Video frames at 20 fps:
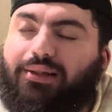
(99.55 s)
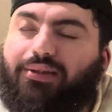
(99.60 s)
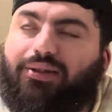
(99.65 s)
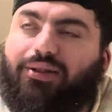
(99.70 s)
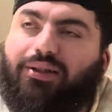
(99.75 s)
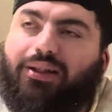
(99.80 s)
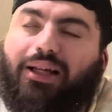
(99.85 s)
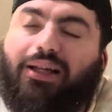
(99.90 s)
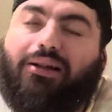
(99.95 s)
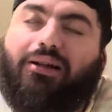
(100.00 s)
So
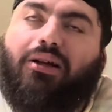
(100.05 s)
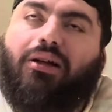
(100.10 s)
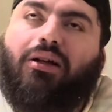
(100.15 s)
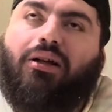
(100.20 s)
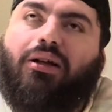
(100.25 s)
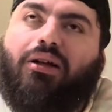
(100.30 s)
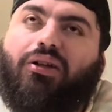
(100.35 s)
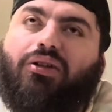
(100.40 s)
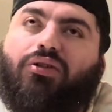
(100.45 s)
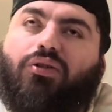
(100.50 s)
you're like,
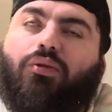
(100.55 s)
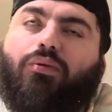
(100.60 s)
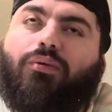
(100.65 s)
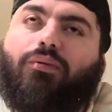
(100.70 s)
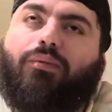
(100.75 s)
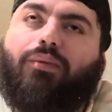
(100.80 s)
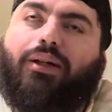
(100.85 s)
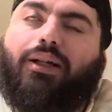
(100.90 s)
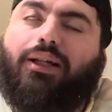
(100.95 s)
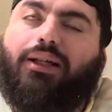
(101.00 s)
so
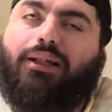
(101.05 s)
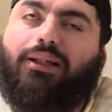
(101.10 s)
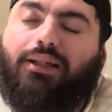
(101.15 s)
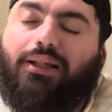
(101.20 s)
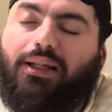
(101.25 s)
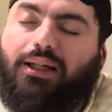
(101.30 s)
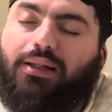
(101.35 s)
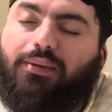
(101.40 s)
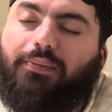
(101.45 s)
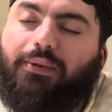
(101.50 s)
when the
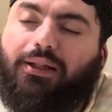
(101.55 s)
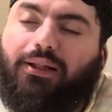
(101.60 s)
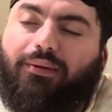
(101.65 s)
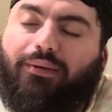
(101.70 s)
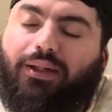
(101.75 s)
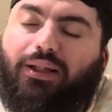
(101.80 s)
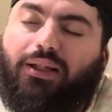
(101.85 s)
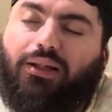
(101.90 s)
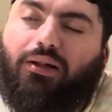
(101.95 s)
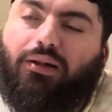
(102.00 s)

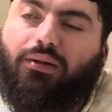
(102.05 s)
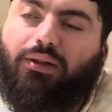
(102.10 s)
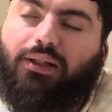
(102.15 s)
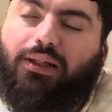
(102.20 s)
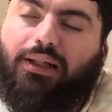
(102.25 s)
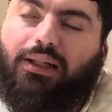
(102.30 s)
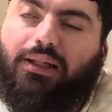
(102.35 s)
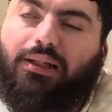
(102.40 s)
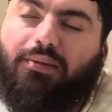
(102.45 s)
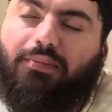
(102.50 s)
young
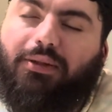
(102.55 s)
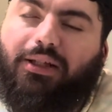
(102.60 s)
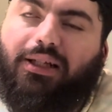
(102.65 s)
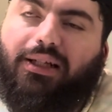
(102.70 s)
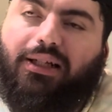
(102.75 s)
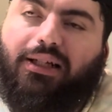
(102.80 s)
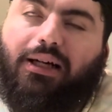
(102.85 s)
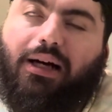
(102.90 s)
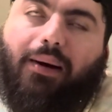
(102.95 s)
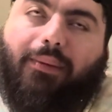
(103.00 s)
kids be in
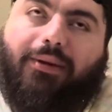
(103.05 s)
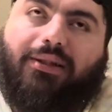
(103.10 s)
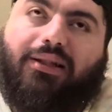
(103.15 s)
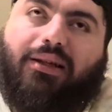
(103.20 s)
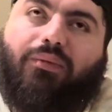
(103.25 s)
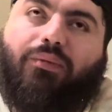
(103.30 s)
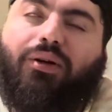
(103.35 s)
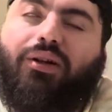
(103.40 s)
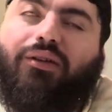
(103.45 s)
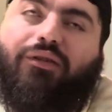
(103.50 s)
the comments,
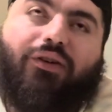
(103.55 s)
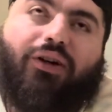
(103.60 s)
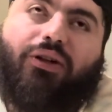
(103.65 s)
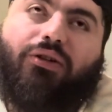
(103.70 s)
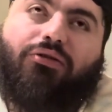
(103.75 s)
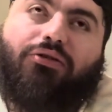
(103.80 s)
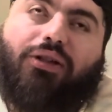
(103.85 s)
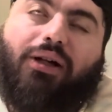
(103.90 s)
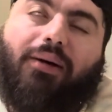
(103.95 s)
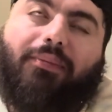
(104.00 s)
like, when the fuck
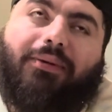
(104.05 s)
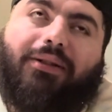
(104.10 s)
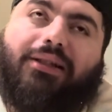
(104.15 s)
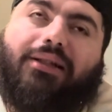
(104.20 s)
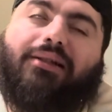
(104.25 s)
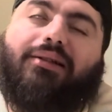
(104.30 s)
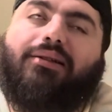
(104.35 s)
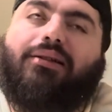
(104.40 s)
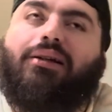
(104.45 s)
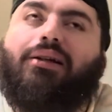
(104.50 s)
you dropping
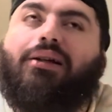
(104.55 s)
this?